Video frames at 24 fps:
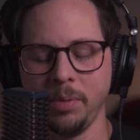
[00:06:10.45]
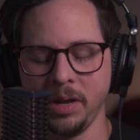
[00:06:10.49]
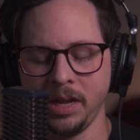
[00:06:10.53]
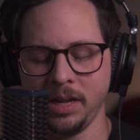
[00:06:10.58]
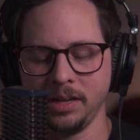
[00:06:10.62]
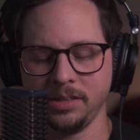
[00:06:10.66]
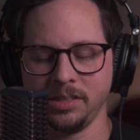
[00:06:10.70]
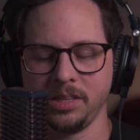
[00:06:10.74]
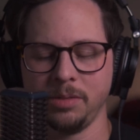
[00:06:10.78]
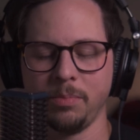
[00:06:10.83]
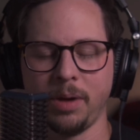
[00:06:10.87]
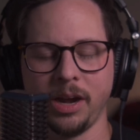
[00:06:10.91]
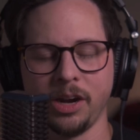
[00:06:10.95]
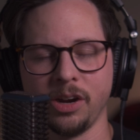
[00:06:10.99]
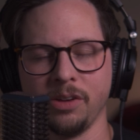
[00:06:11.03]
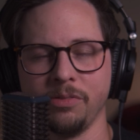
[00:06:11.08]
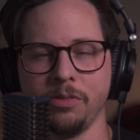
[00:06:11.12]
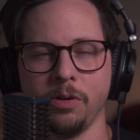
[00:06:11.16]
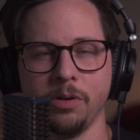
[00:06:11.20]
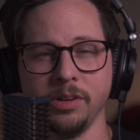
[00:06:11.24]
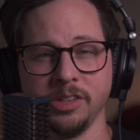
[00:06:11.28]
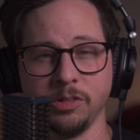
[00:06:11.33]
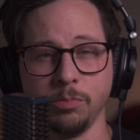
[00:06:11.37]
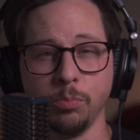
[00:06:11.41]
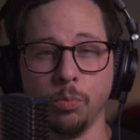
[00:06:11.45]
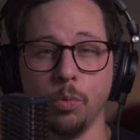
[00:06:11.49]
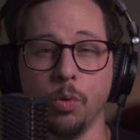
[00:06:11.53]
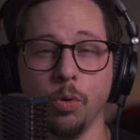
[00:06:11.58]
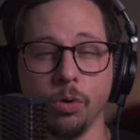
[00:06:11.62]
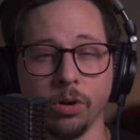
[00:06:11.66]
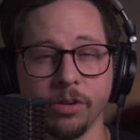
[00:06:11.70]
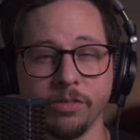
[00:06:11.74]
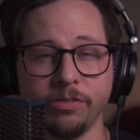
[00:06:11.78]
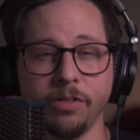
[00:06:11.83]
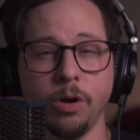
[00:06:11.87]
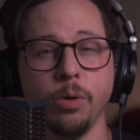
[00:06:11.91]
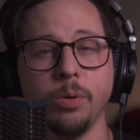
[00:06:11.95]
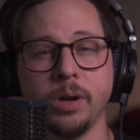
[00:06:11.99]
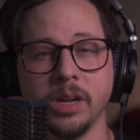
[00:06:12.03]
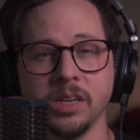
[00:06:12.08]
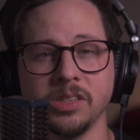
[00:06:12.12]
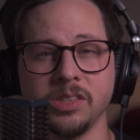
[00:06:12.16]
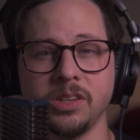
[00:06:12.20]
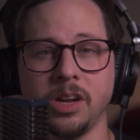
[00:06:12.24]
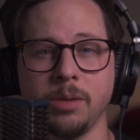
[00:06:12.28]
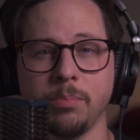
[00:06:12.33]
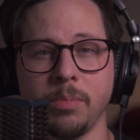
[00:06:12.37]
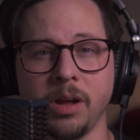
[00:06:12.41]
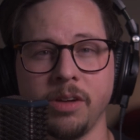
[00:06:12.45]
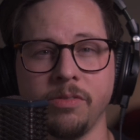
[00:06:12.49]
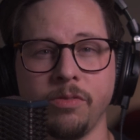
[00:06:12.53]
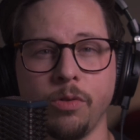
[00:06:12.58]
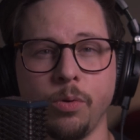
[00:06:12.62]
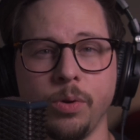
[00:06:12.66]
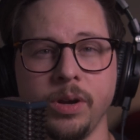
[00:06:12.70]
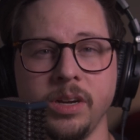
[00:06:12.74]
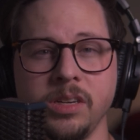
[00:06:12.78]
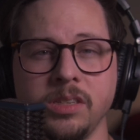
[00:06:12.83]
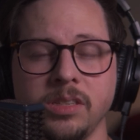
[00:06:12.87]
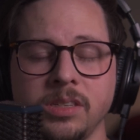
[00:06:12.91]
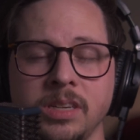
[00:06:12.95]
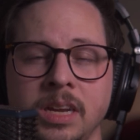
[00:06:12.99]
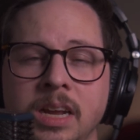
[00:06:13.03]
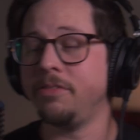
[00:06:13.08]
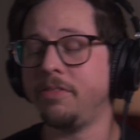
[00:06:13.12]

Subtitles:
because the microphone is more focused on my voice.